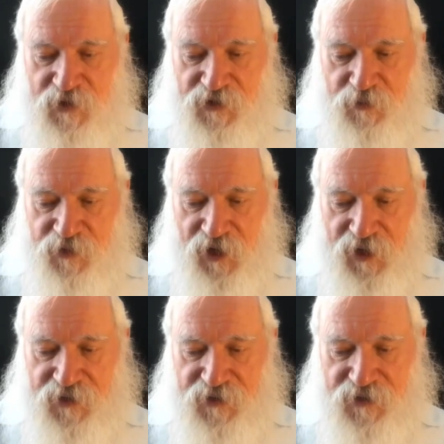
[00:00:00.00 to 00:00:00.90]
be
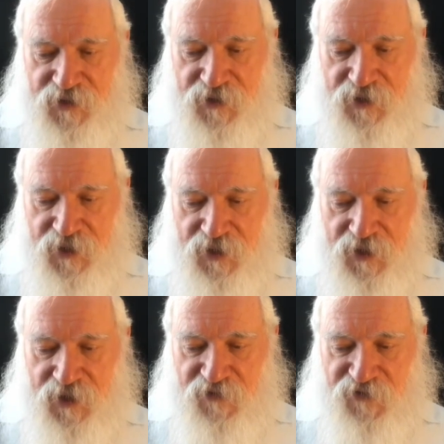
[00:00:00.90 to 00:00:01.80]
surprised
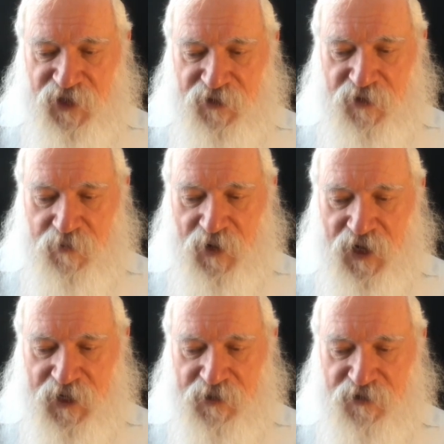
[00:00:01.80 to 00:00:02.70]
if in the
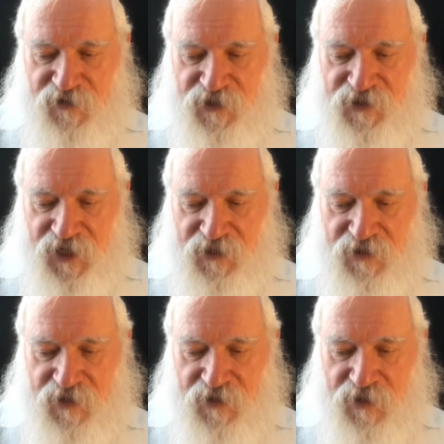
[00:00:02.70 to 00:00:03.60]
mind of this
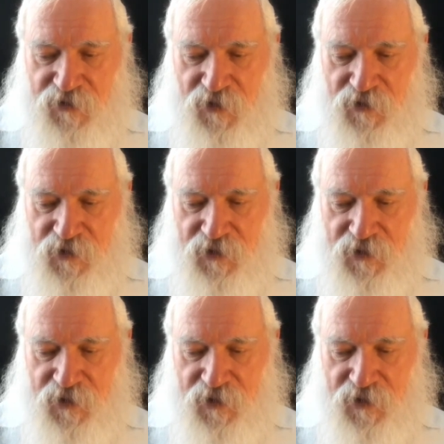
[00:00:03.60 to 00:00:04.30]
18 year old,